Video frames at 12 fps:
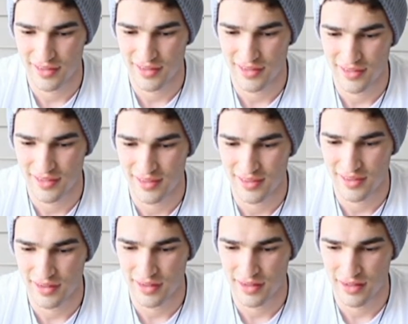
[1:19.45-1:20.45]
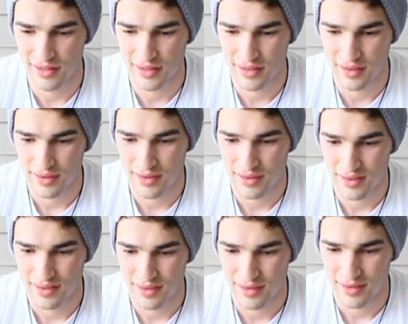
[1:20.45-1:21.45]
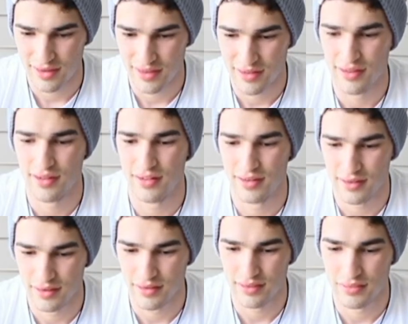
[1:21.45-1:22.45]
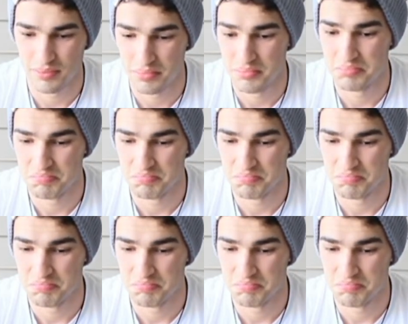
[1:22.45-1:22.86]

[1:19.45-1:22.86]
(no one is talking)